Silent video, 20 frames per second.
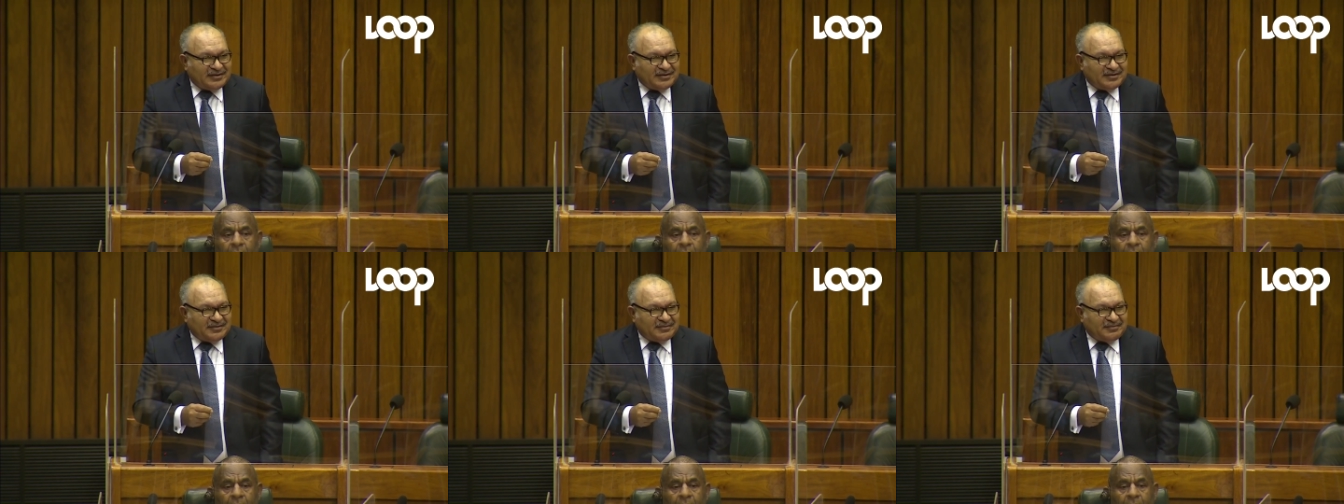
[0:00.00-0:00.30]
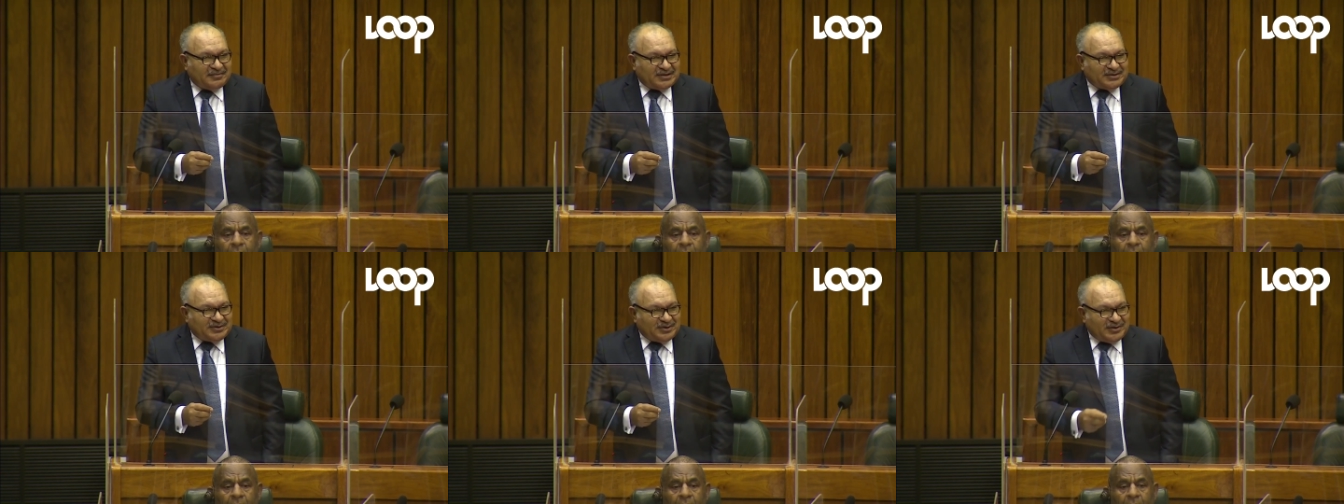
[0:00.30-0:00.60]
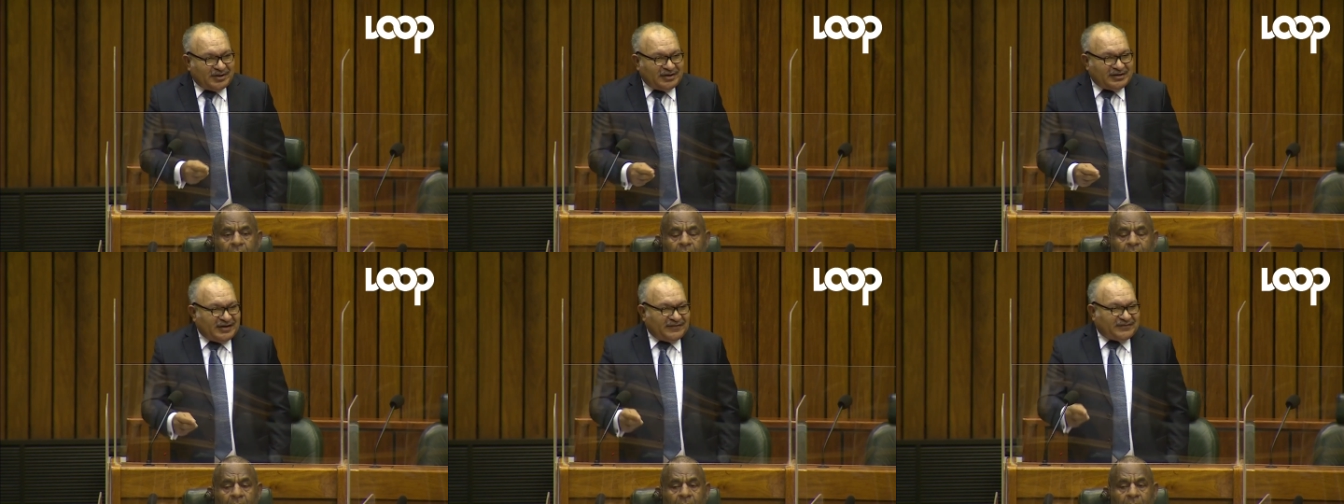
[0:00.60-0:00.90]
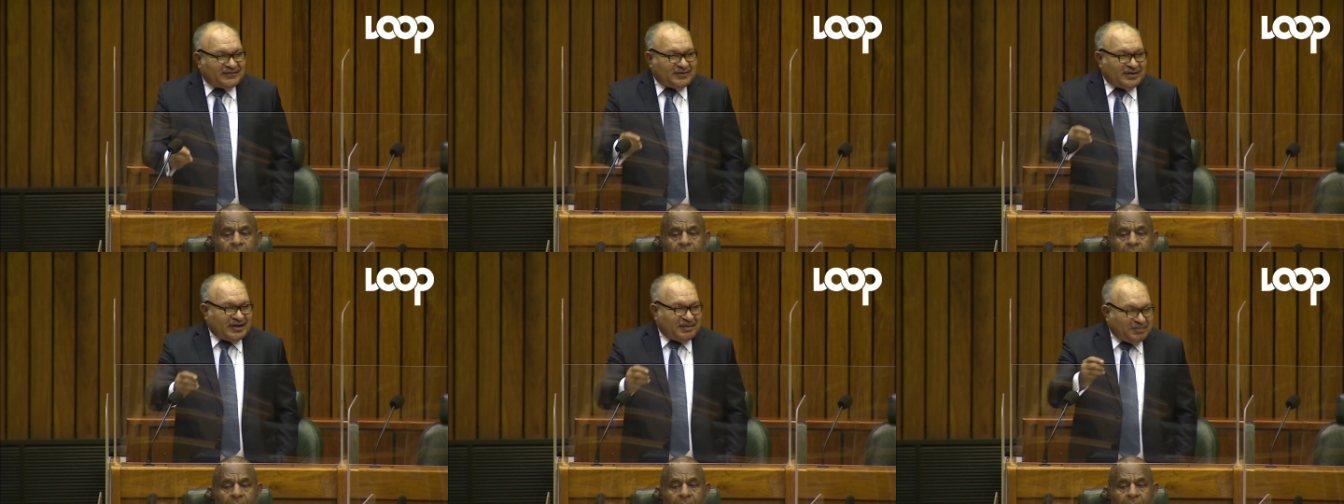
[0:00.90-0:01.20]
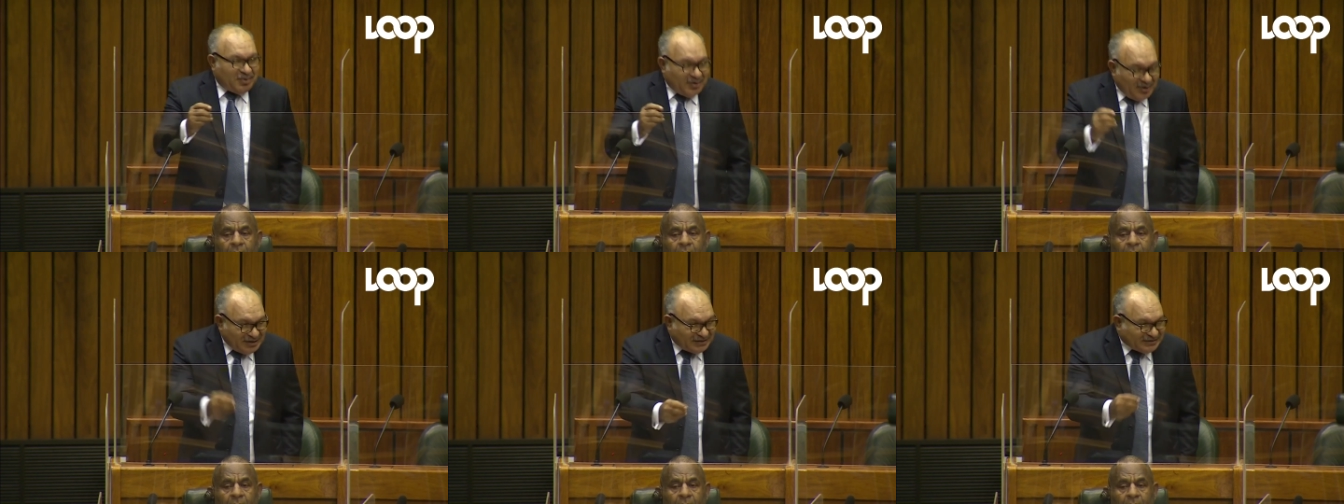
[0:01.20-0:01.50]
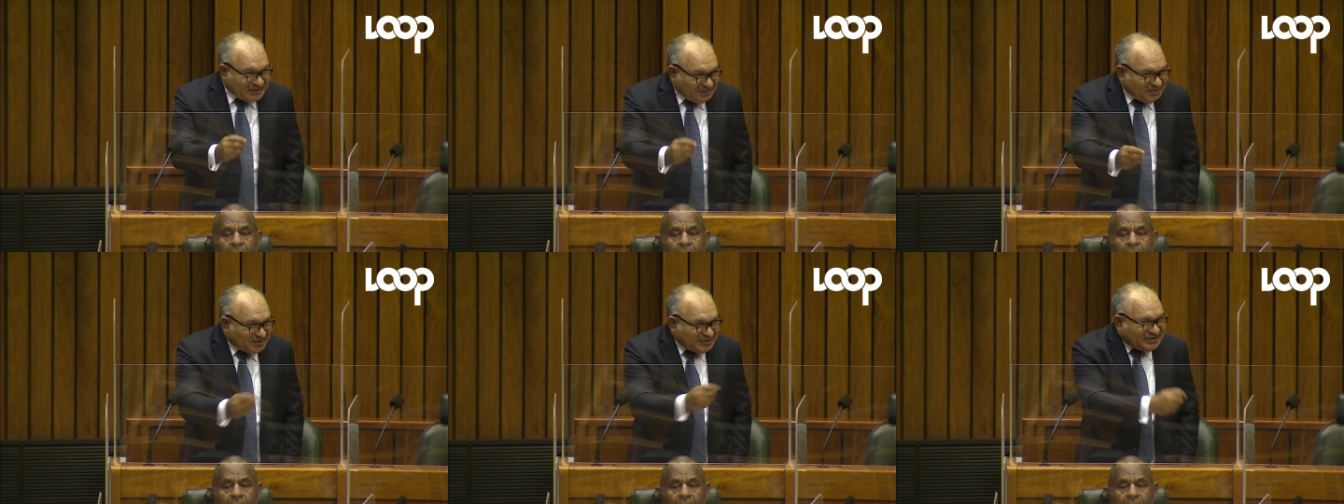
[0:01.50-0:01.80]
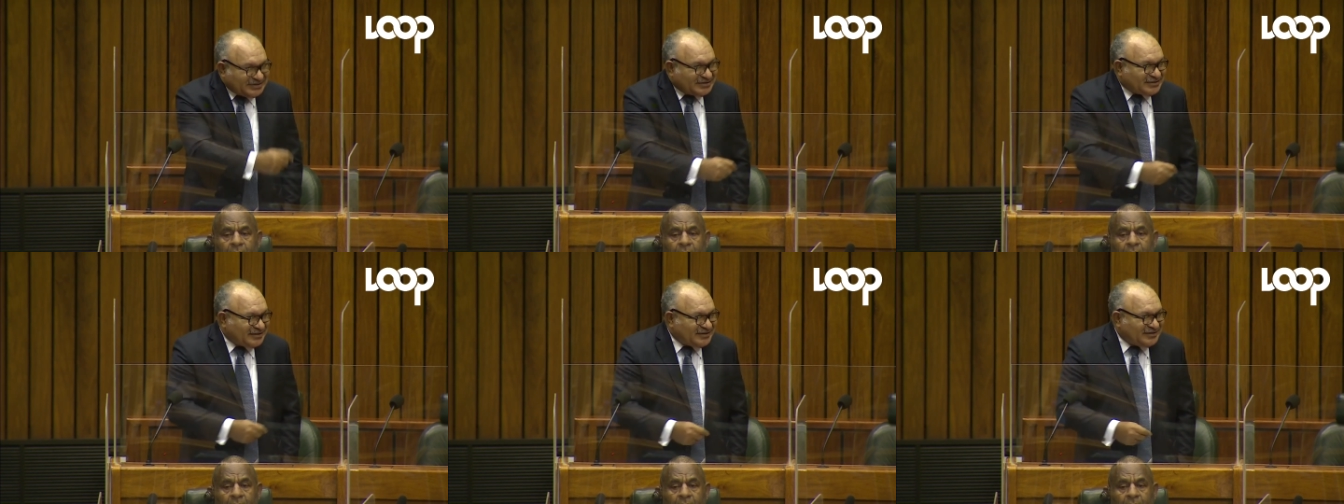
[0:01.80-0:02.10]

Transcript: But you don't have to abolish the position.